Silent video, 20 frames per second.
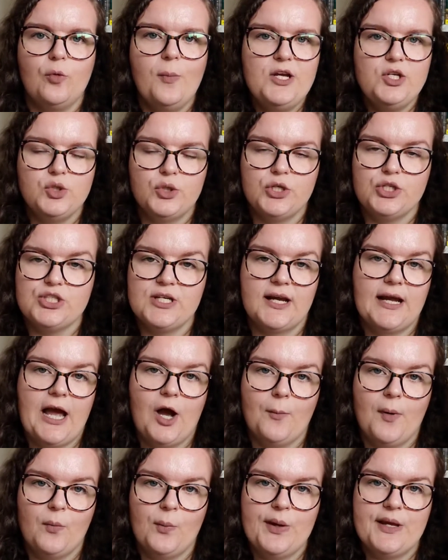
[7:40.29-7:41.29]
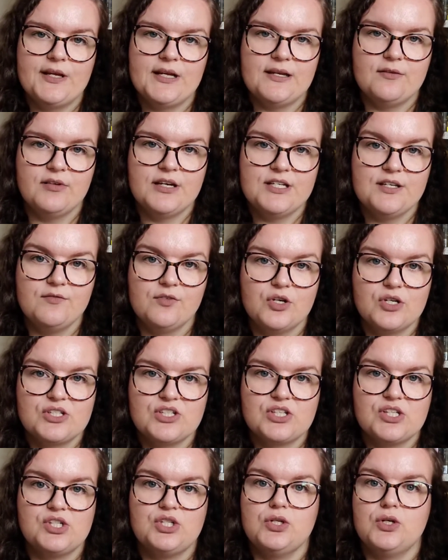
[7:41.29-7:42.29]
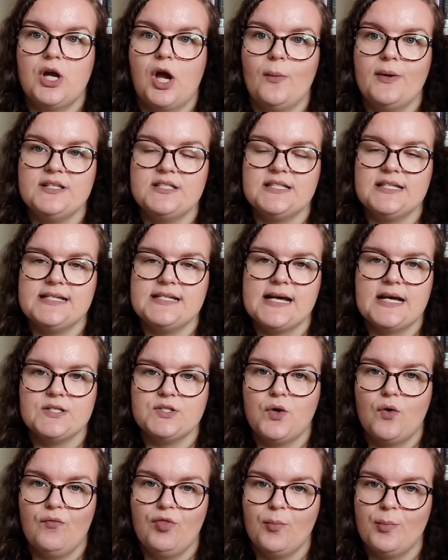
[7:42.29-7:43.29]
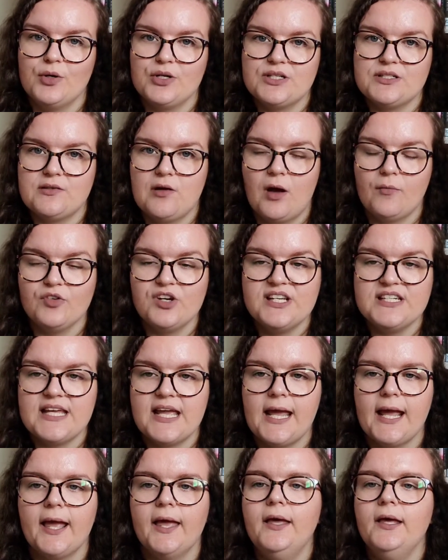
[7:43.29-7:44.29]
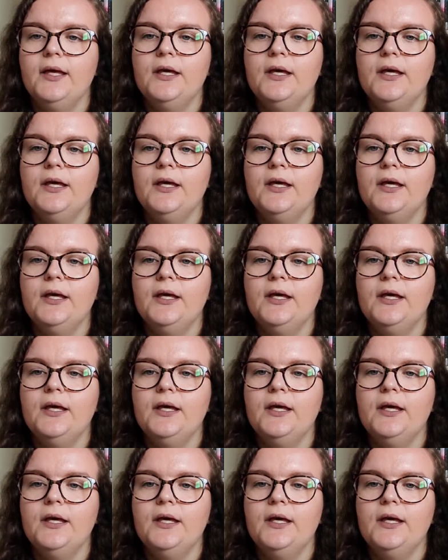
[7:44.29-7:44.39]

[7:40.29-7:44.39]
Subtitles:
Make sure you check out my weekly reading vlogs because I do go into details of the books that I'm reading.